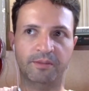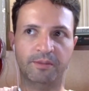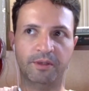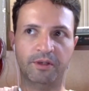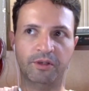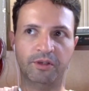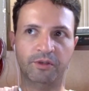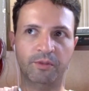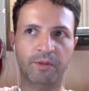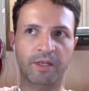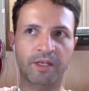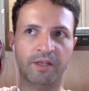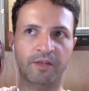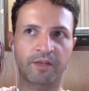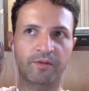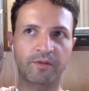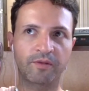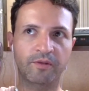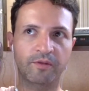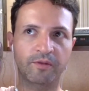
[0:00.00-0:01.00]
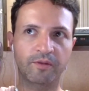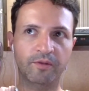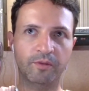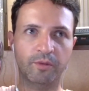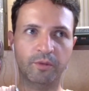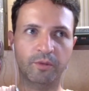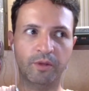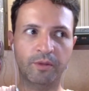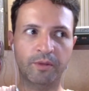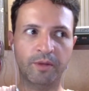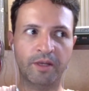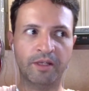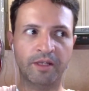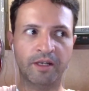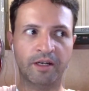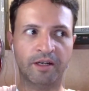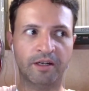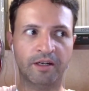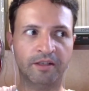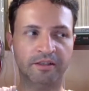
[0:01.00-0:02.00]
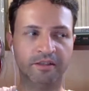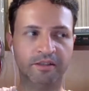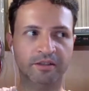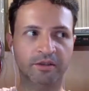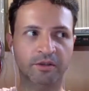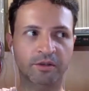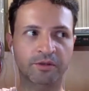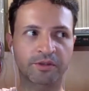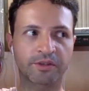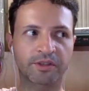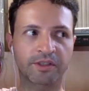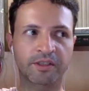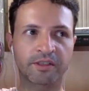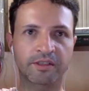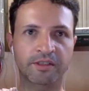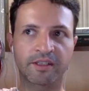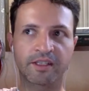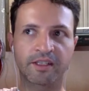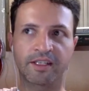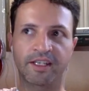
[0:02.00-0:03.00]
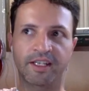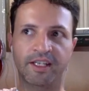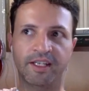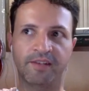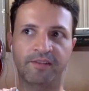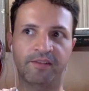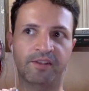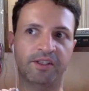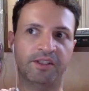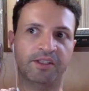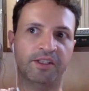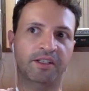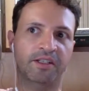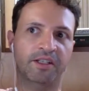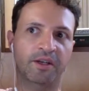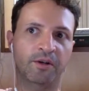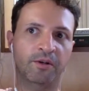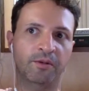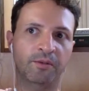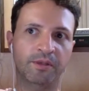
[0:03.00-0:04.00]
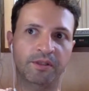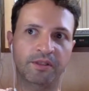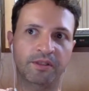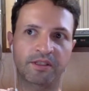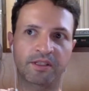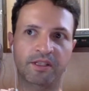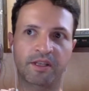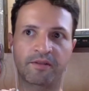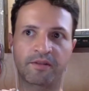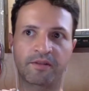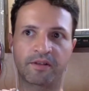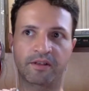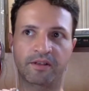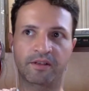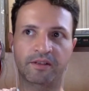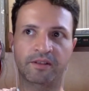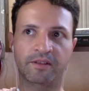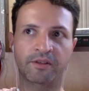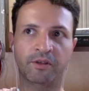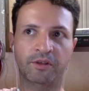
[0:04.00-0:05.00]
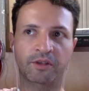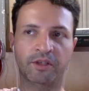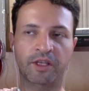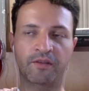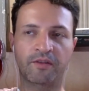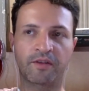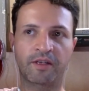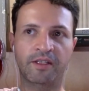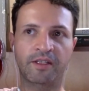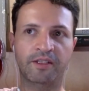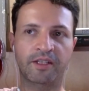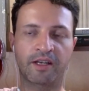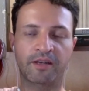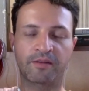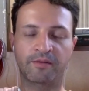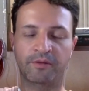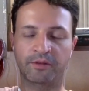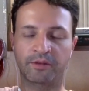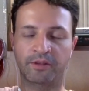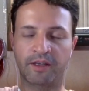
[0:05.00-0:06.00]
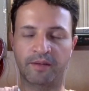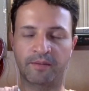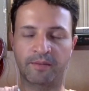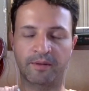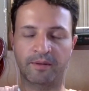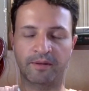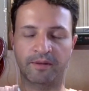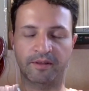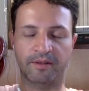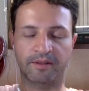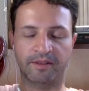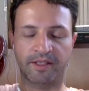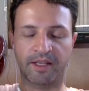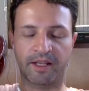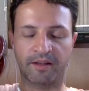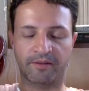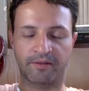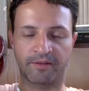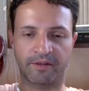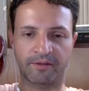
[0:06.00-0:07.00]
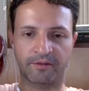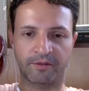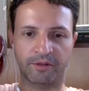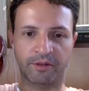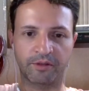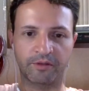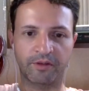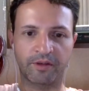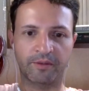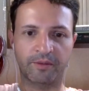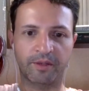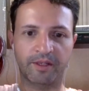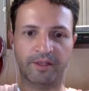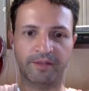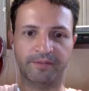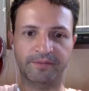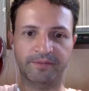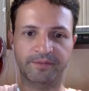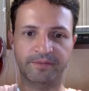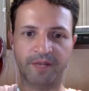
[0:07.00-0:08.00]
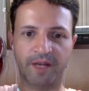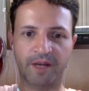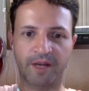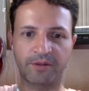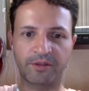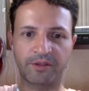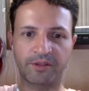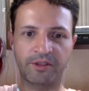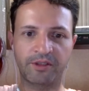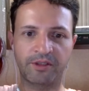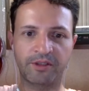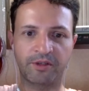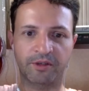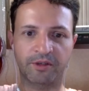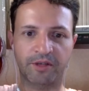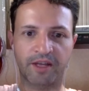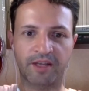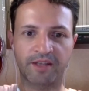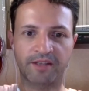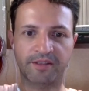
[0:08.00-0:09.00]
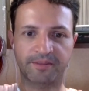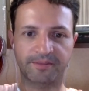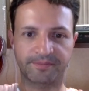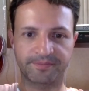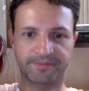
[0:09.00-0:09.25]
Because many women are concerned if they start their own business, they will not have any time for themself and for the family. How is in your case?